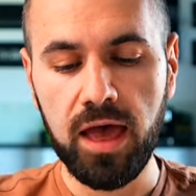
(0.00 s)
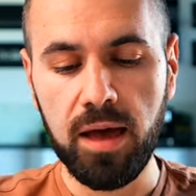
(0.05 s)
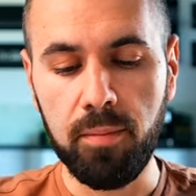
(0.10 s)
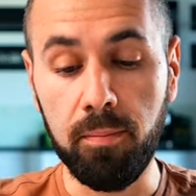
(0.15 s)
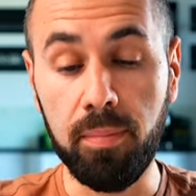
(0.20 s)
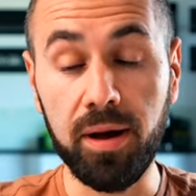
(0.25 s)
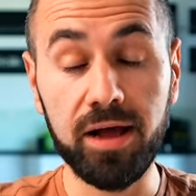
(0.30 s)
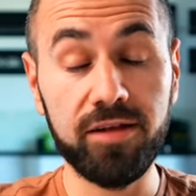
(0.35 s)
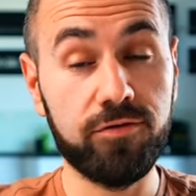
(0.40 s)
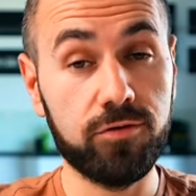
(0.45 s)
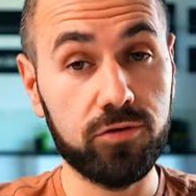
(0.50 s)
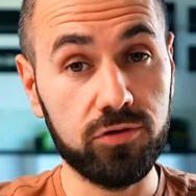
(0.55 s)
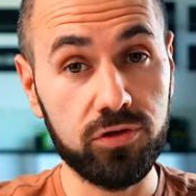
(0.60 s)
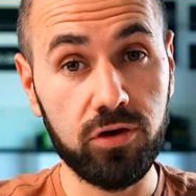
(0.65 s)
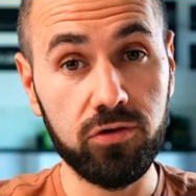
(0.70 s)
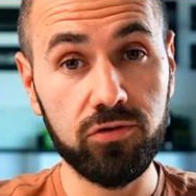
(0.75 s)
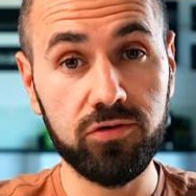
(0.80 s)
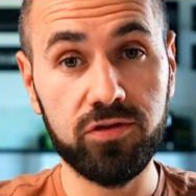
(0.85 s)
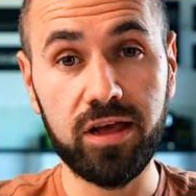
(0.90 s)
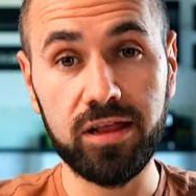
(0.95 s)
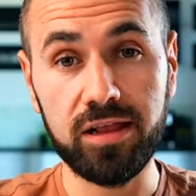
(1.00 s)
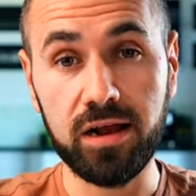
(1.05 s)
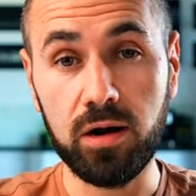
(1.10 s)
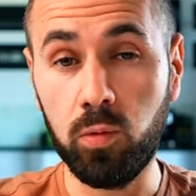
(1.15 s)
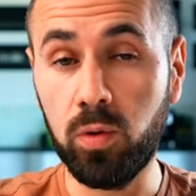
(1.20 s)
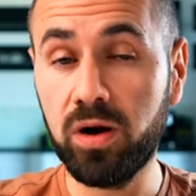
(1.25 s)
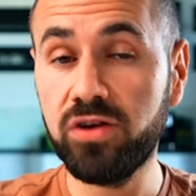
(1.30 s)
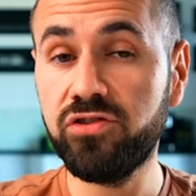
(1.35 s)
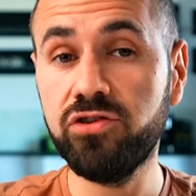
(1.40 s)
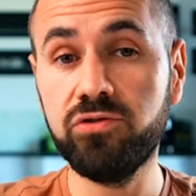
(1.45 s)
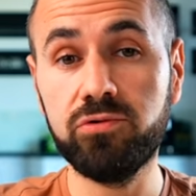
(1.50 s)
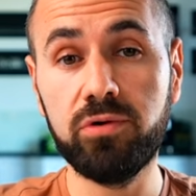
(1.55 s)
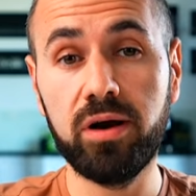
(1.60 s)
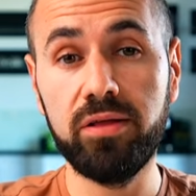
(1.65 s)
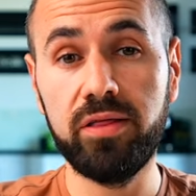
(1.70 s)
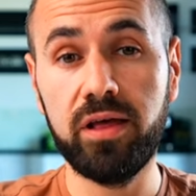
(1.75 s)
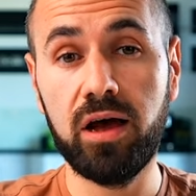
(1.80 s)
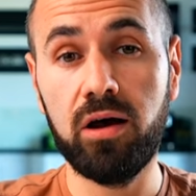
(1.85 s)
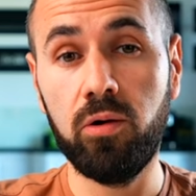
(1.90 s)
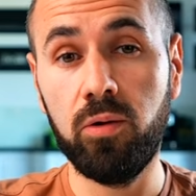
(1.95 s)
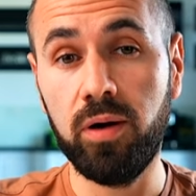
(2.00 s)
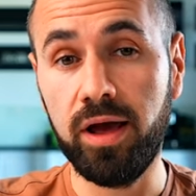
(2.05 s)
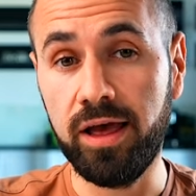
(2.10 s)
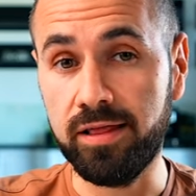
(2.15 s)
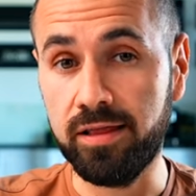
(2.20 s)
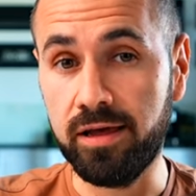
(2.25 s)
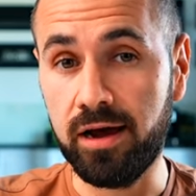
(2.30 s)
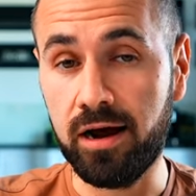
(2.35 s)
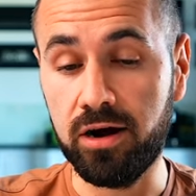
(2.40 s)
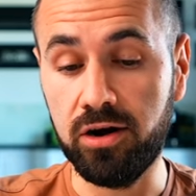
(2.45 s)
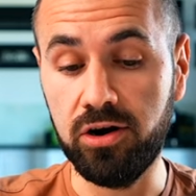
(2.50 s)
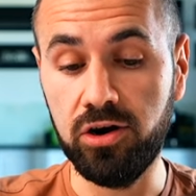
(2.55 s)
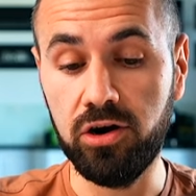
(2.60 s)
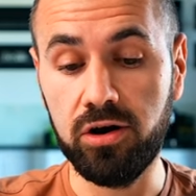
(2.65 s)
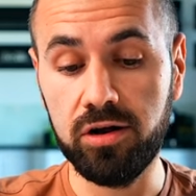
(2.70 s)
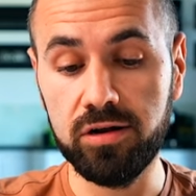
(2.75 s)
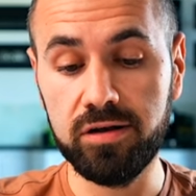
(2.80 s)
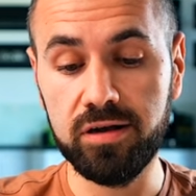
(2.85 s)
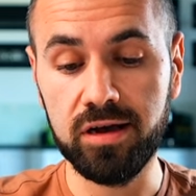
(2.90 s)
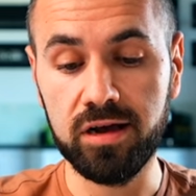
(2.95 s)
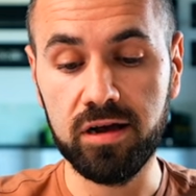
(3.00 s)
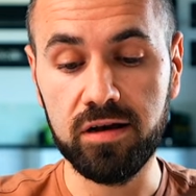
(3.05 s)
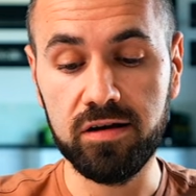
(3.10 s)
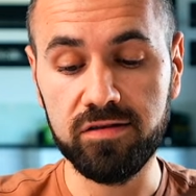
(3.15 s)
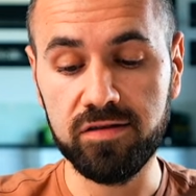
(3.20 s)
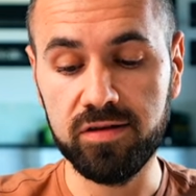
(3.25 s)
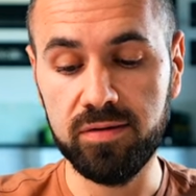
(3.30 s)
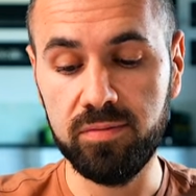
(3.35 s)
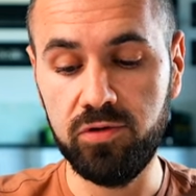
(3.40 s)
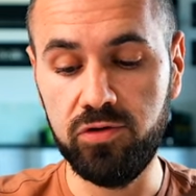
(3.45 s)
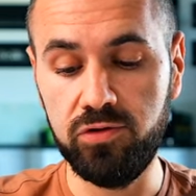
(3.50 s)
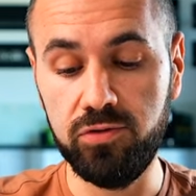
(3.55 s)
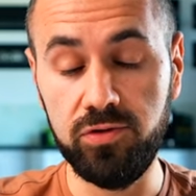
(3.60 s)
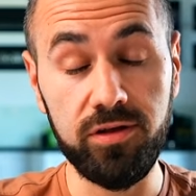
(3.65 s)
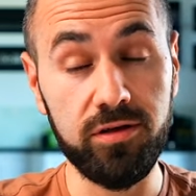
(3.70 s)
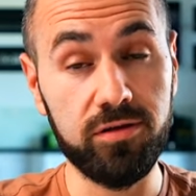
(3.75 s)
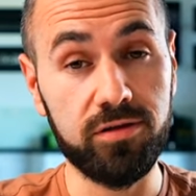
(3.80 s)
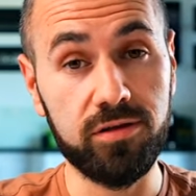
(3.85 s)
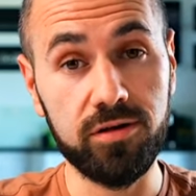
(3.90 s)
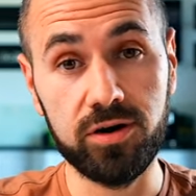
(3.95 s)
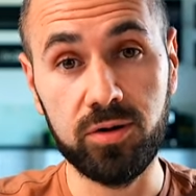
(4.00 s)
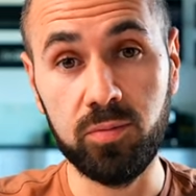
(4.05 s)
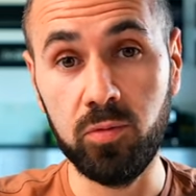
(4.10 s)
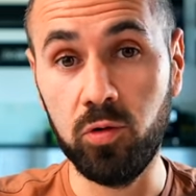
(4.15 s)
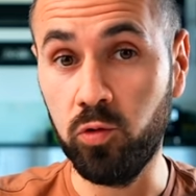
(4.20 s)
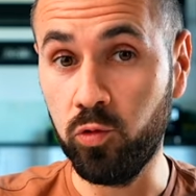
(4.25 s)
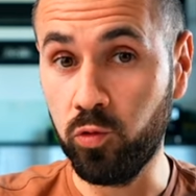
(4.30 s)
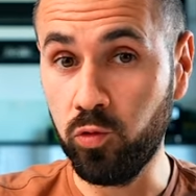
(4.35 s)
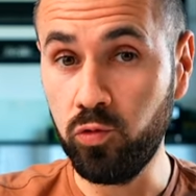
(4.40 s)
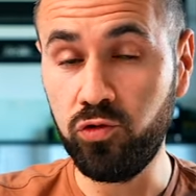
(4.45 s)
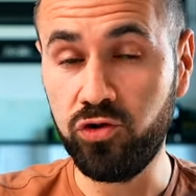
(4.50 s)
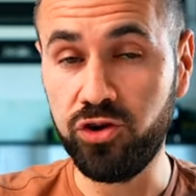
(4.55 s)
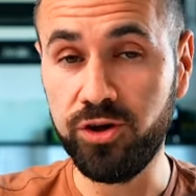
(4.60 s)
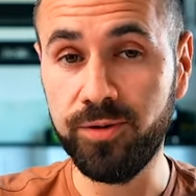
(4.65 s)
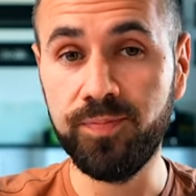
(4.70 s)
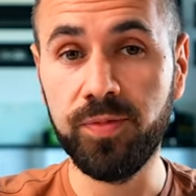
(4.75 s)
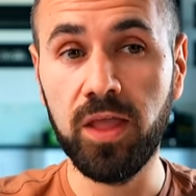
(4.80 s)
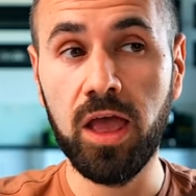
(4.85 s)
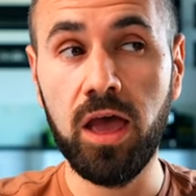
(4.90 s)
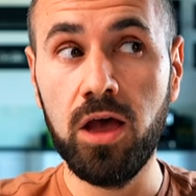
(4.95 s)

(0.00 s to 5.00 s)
But for those that are watching right now and are not accustomed to the term urushi,